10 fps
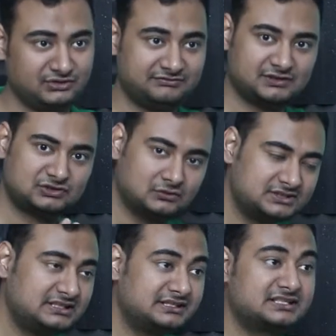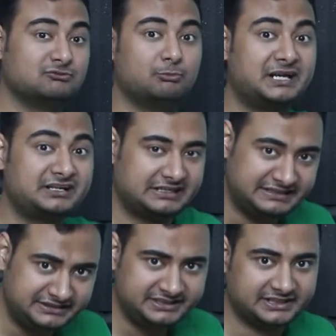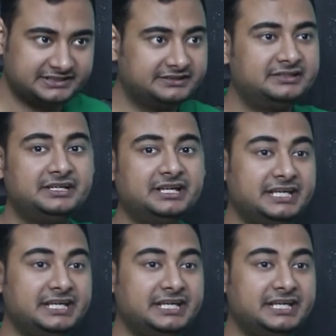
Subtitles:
So if the slowest link is better integrated,